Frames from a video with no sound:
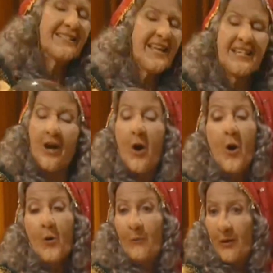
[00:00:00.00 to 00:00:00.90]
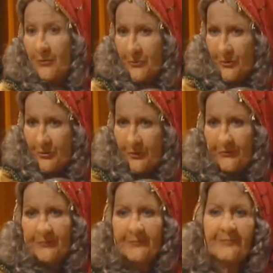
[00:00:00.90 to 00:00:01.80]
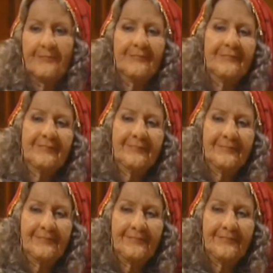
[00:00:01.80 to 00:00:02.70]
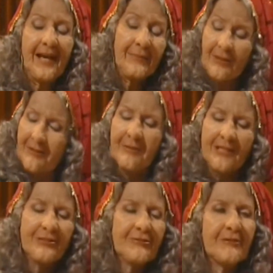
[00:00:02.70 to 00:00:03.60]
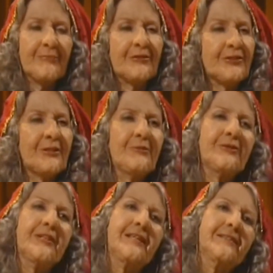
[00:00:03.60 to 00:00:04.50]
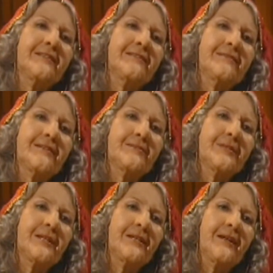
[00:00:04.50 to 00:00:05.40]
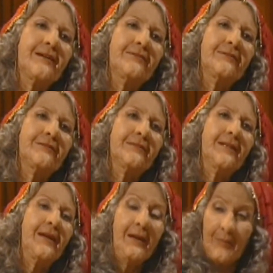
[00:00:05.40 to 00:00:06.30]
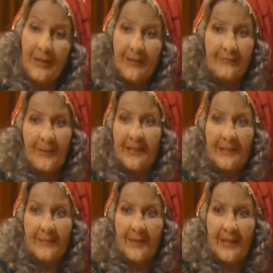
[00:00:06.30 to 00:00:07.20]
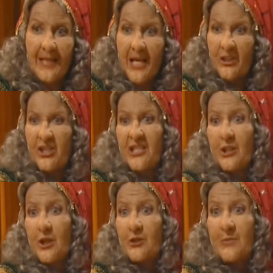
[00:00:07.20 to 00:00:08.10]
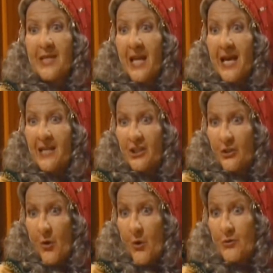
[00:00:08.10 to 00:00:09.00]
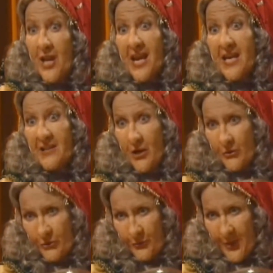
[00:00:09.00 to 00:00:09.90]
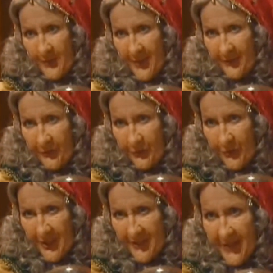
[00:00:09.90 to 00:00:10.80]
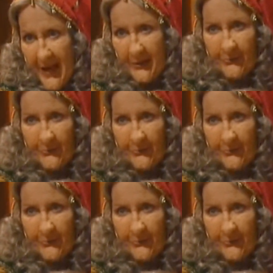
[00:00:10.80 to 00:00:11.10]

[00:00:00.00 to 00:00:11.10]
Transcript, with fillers: I said almost. I'm going to enjoy watching what that girl does with her life. Believe me, Timmy, she's going to be like a tornado sweeping through this